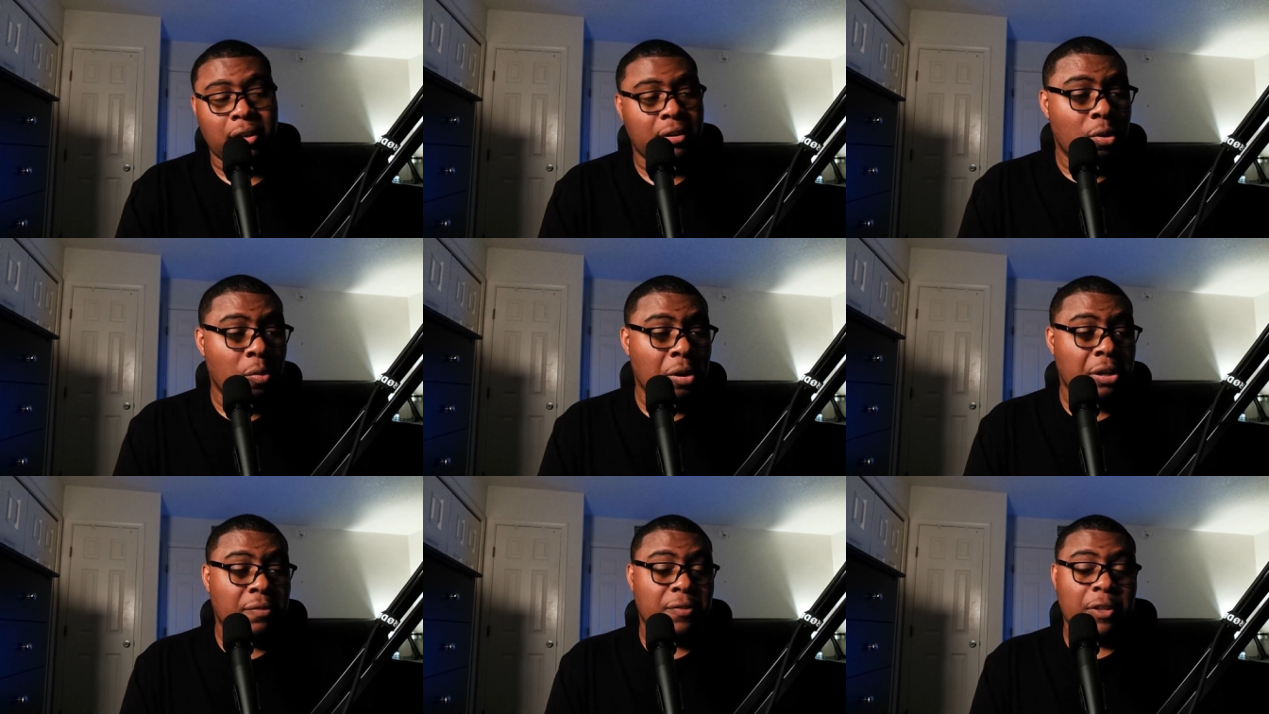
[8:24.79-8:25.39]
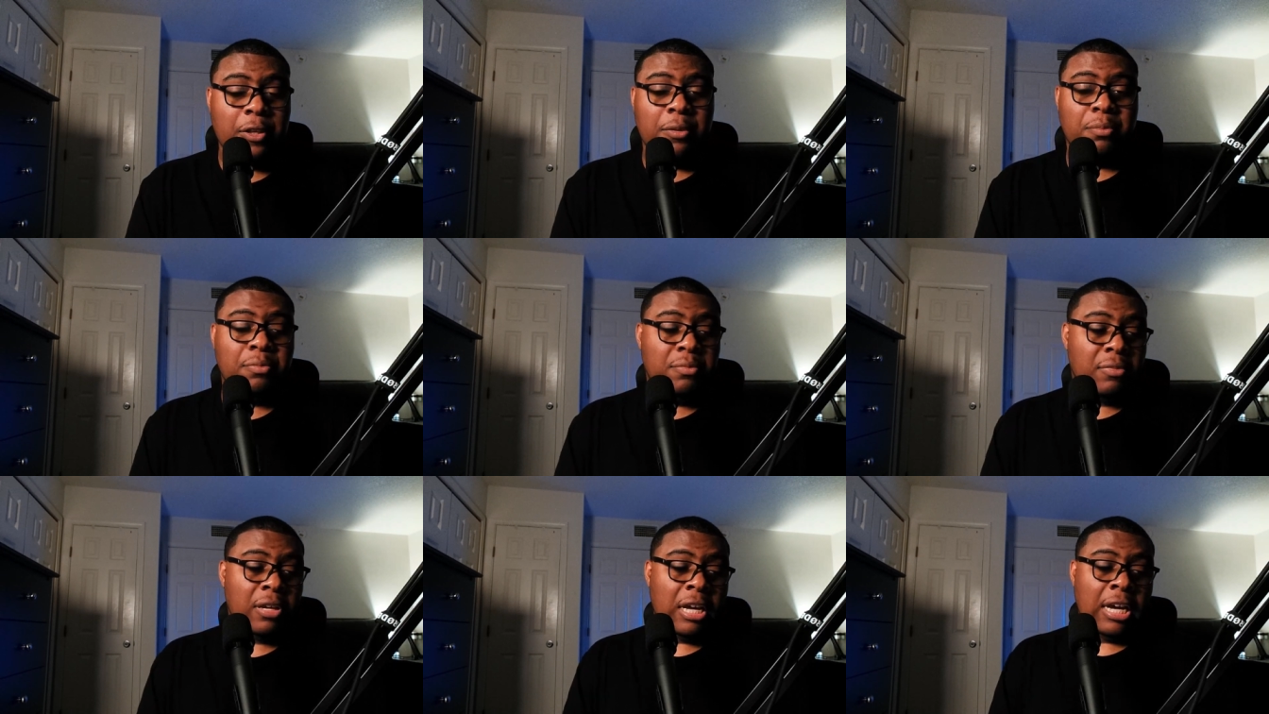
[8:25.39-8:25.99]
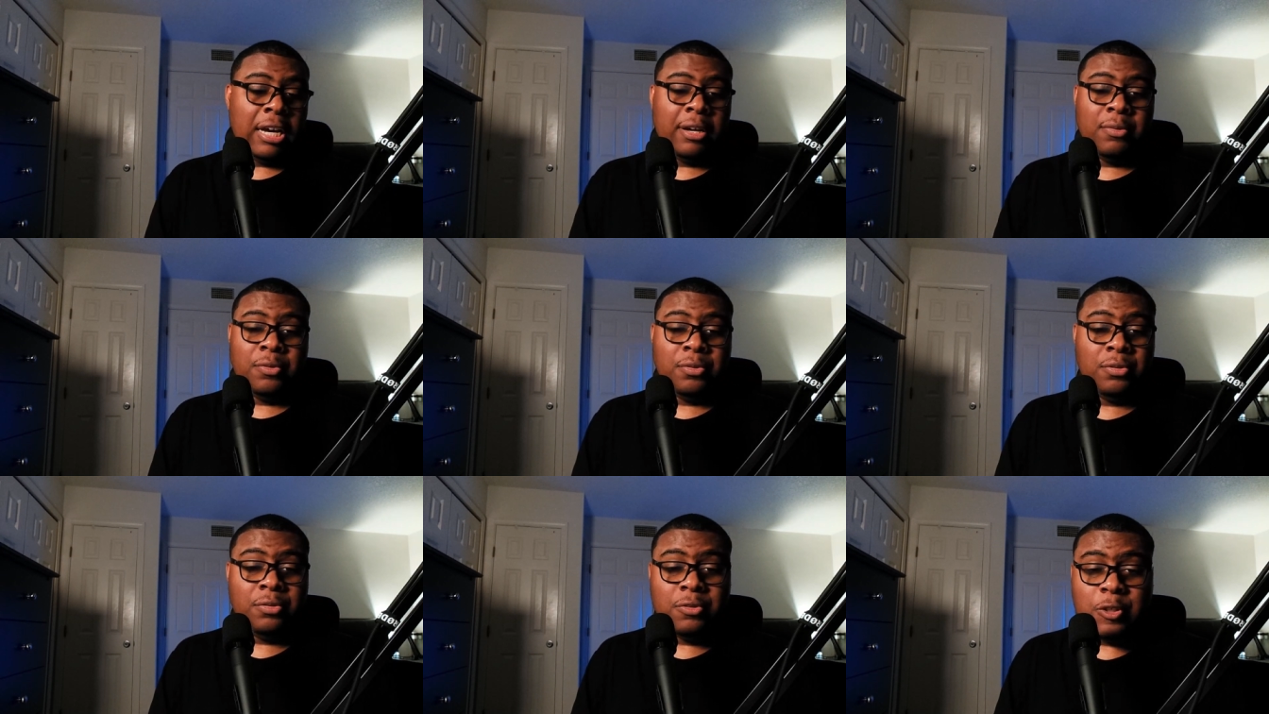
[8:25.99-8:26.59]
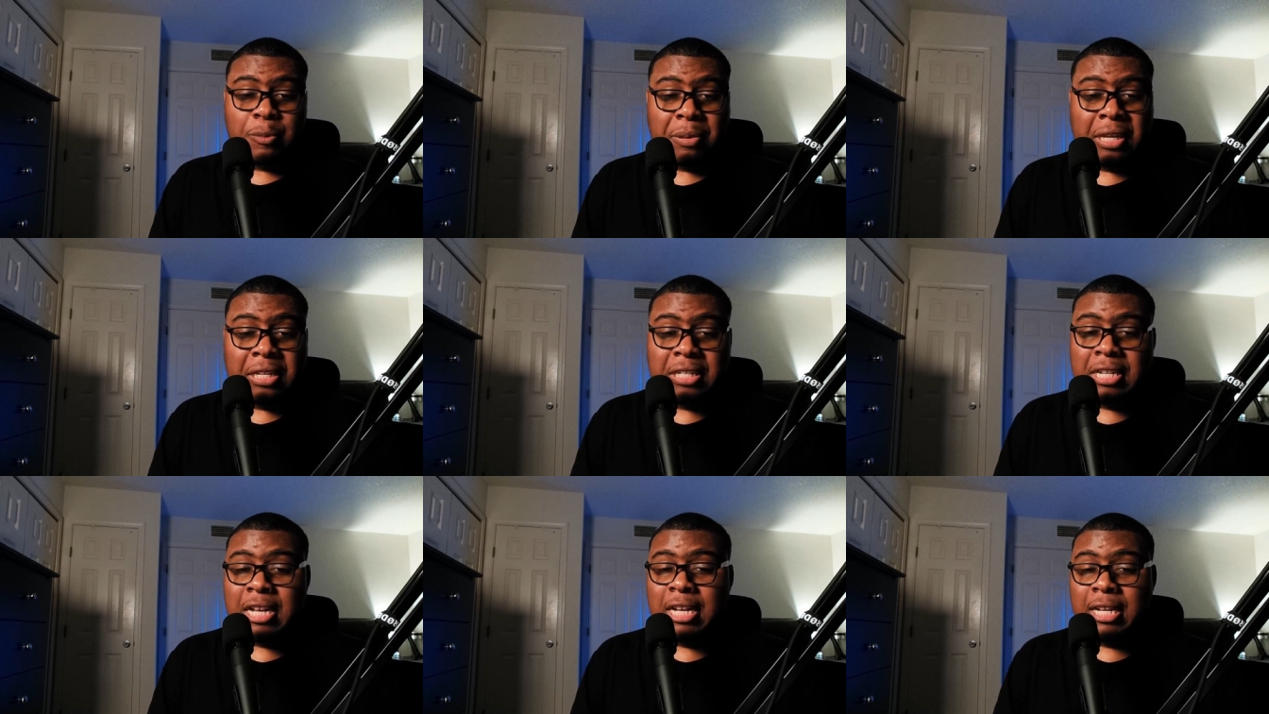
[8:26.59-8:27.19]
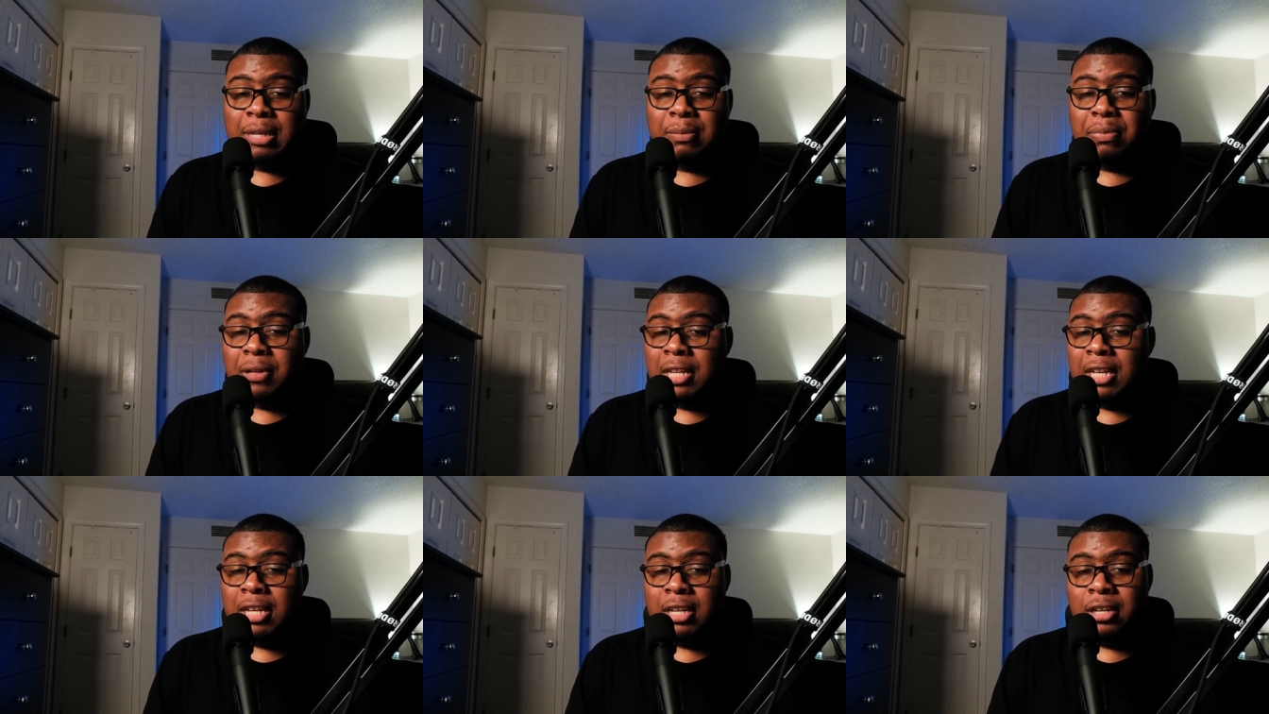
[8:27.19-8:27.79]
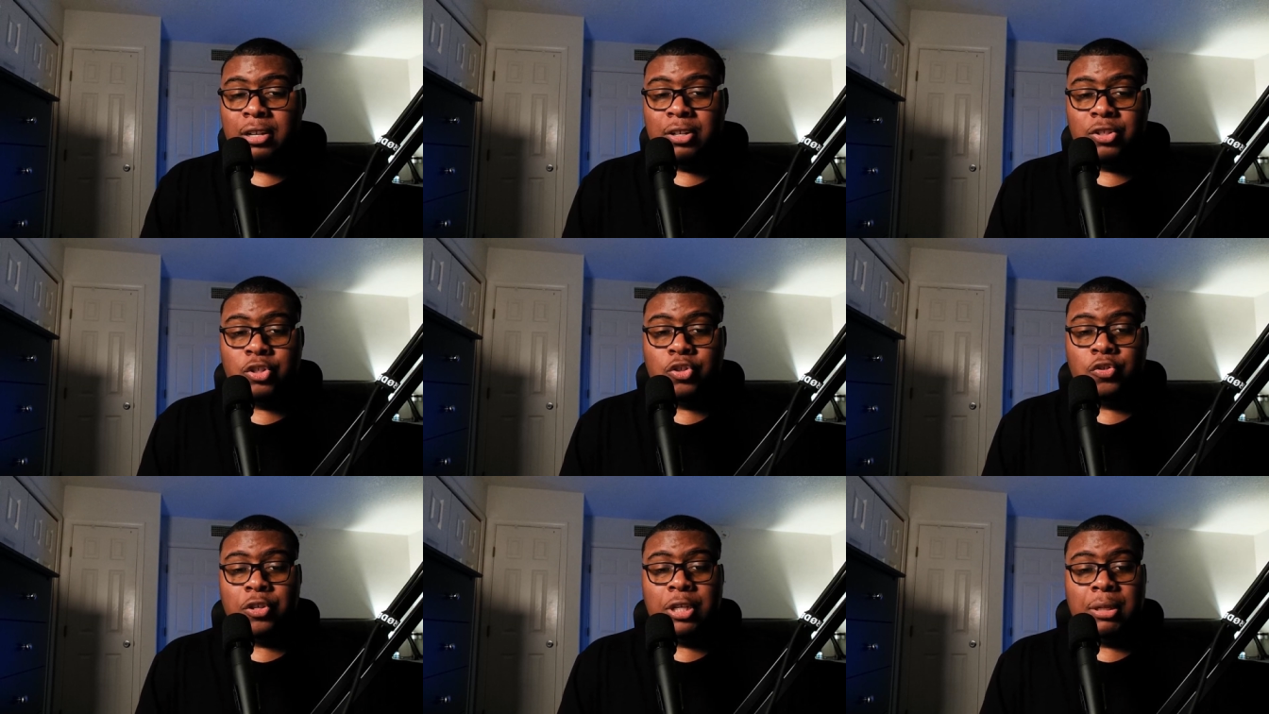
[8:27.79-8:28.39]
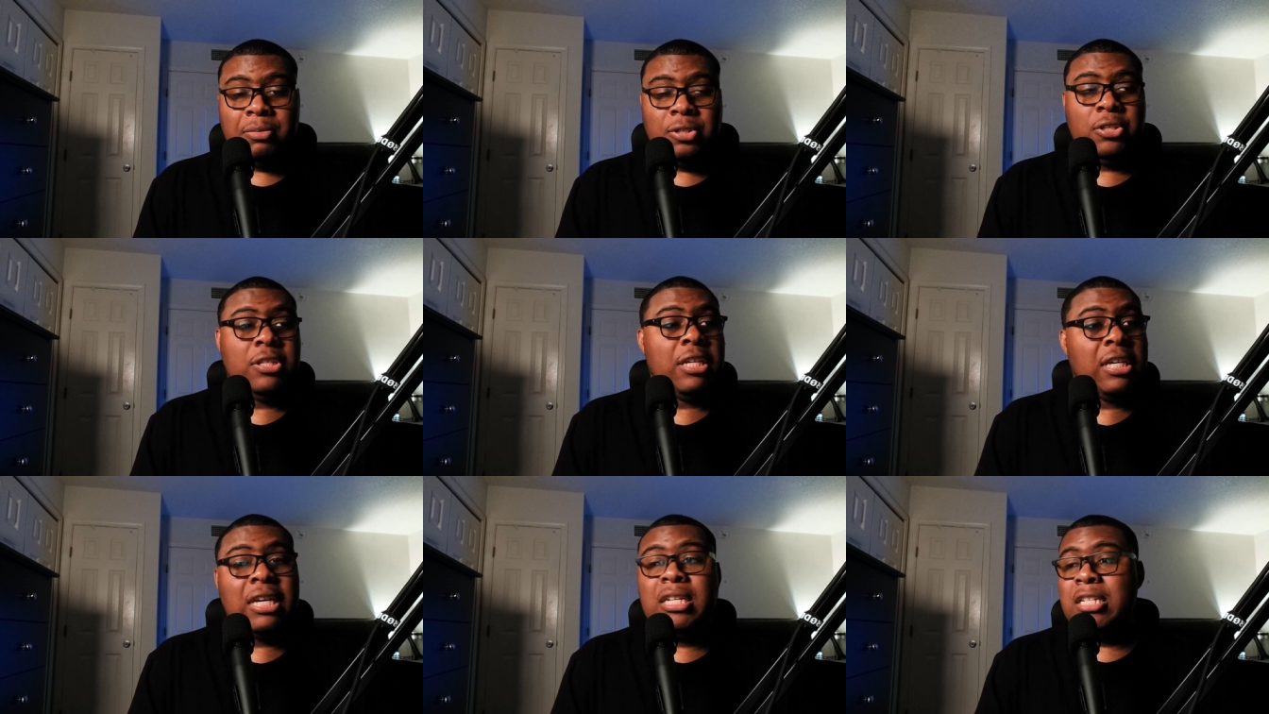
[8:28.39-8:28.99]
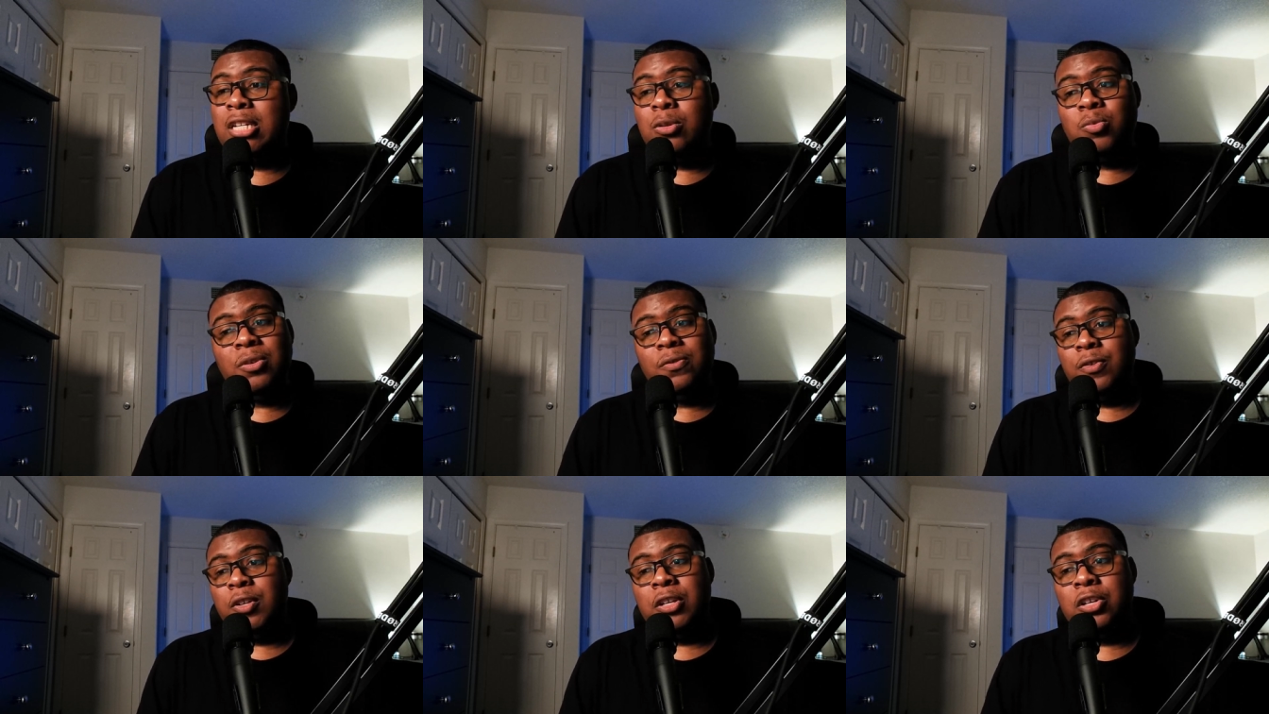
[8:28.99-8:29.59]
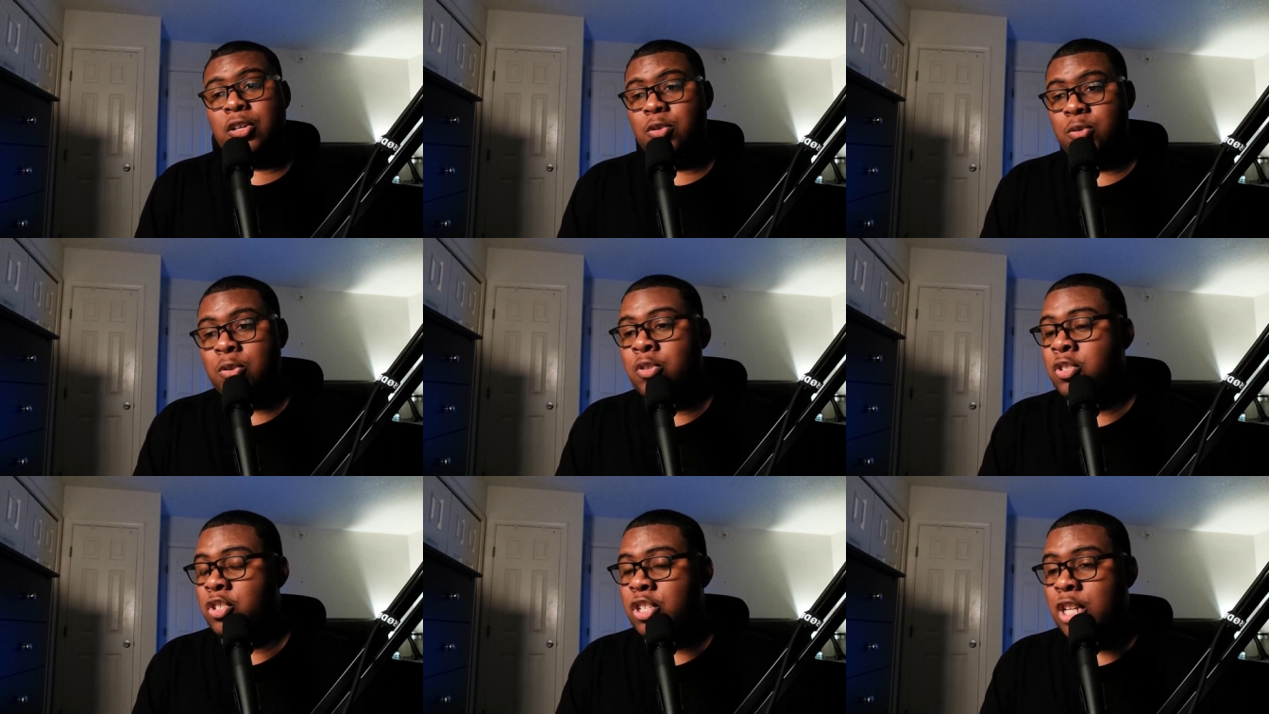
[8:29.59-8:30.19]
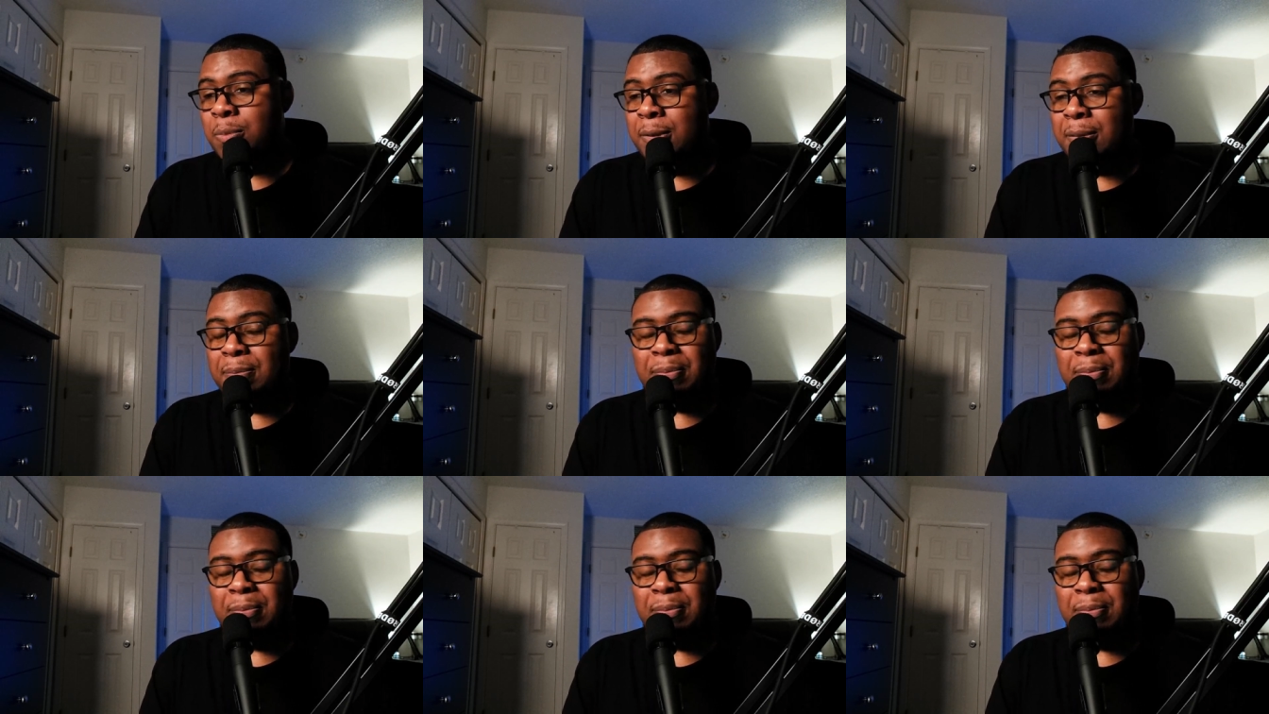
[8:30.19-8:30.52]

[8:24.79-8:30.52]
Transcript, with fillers: One of them I will spend time playing on stream just like I did with freaking Ghost of Tsushima,